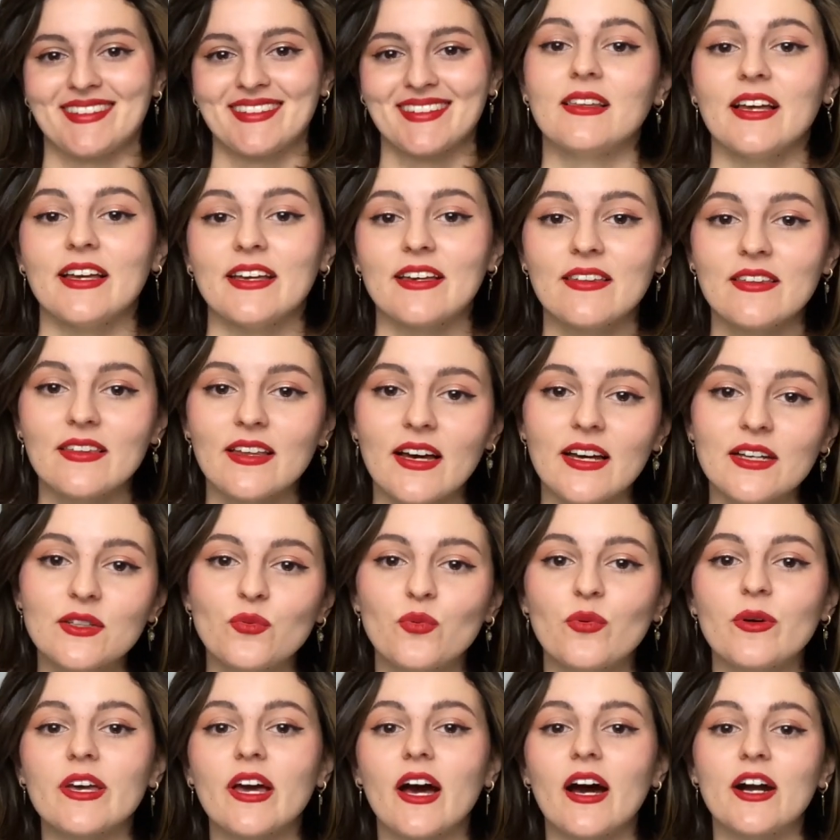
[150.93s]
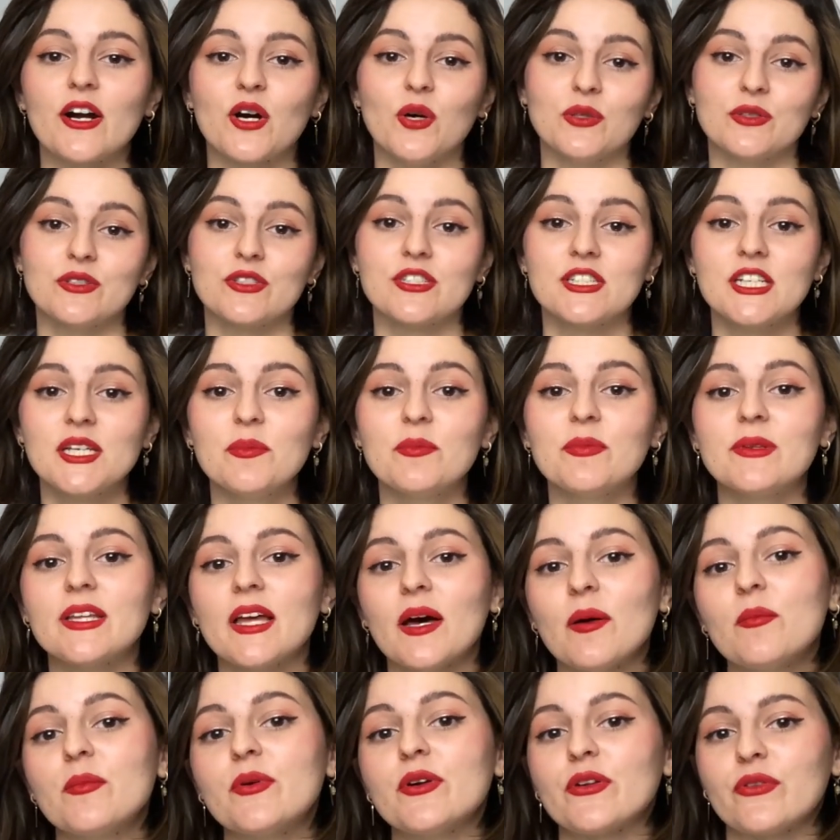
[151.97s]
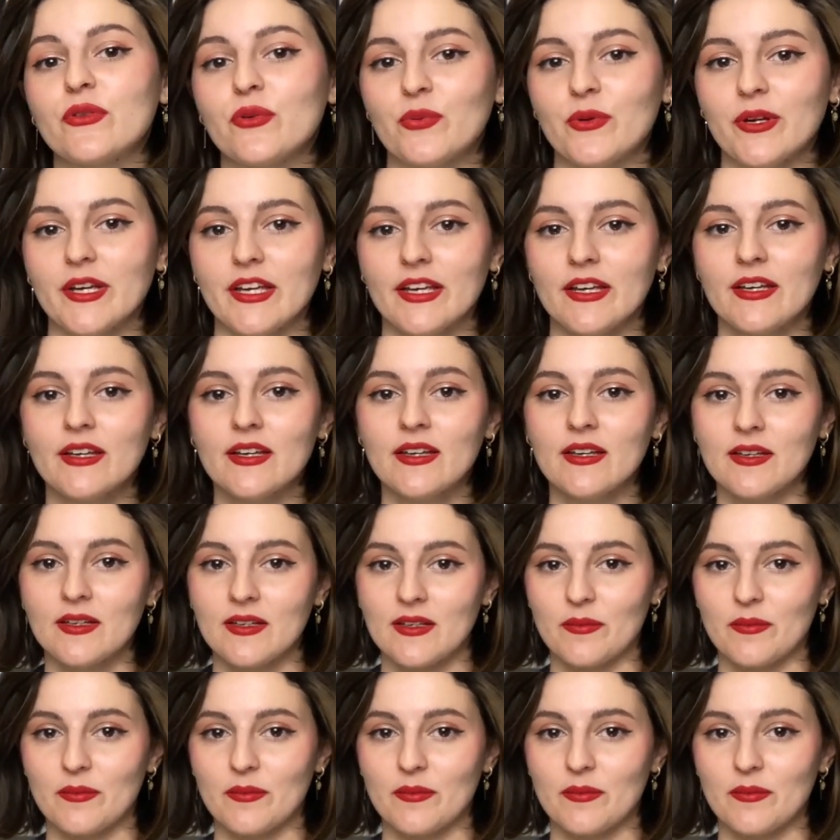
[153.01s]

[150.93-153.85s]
And like that we are on tip number 3.